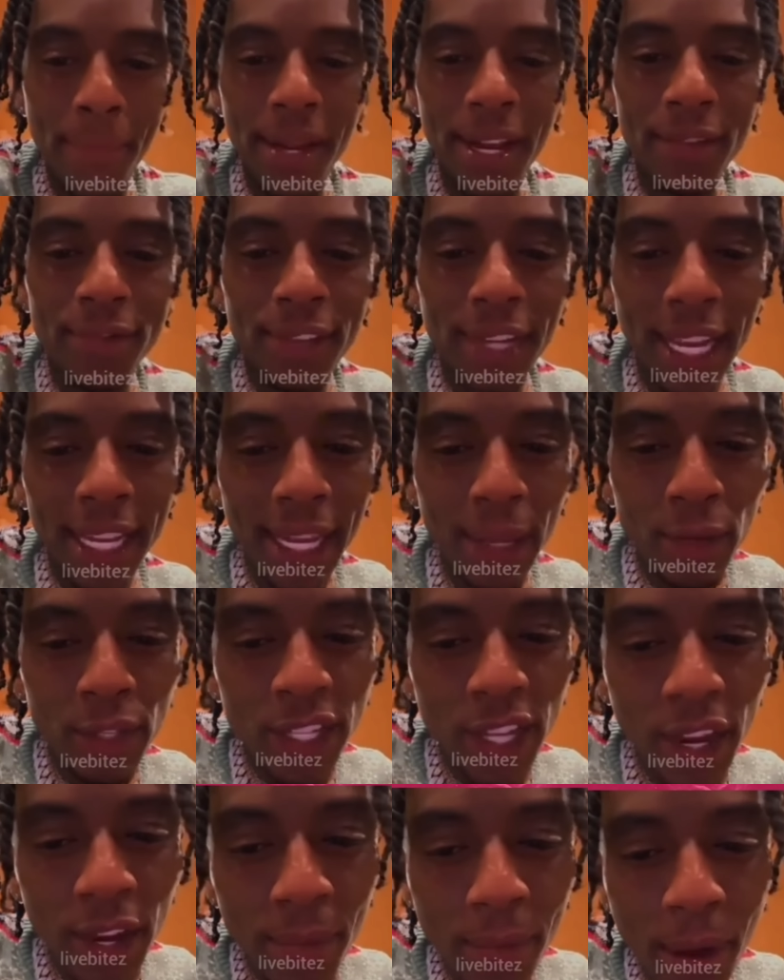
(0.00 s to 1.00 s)
But I feel like they were
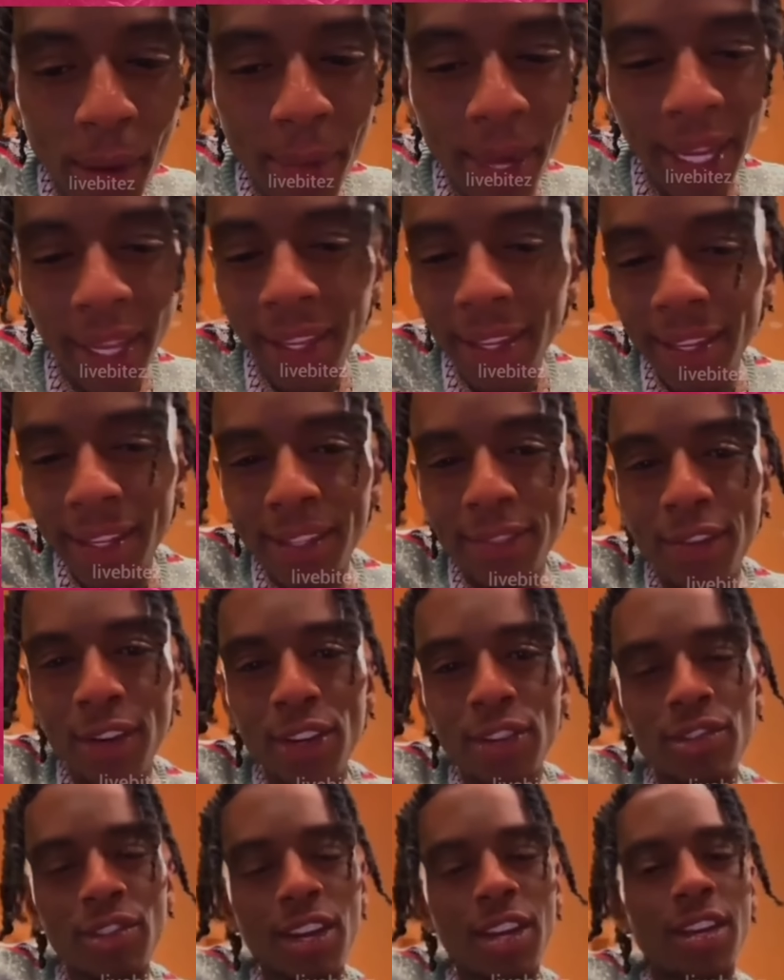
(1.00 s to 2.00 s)
talking about my kids
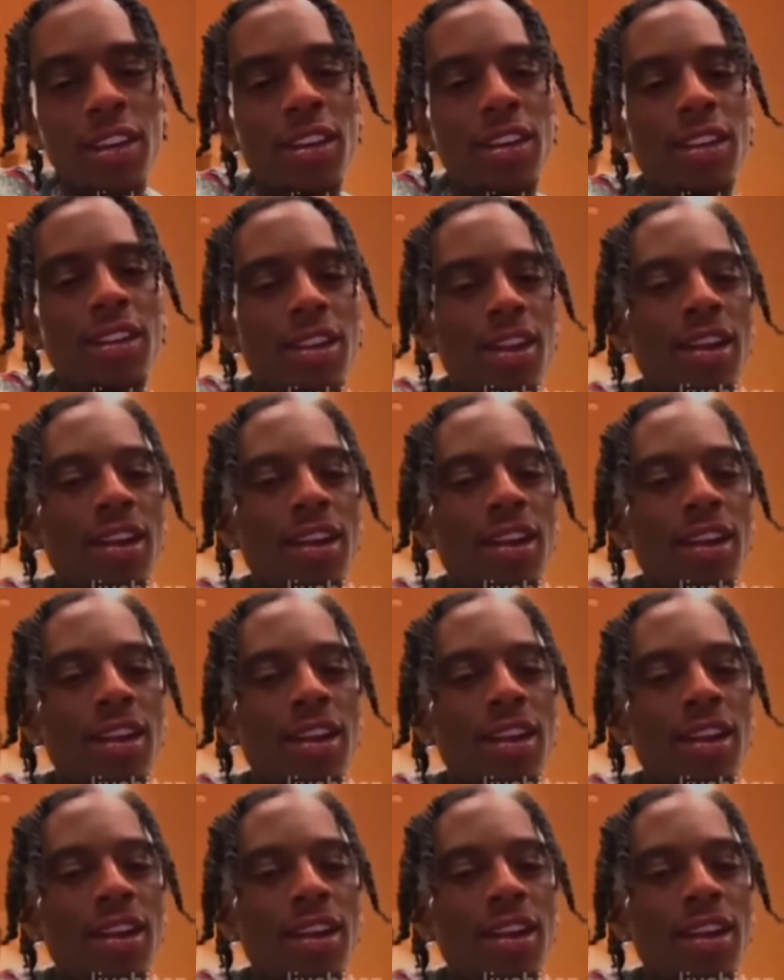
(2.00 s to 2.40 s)
first, right?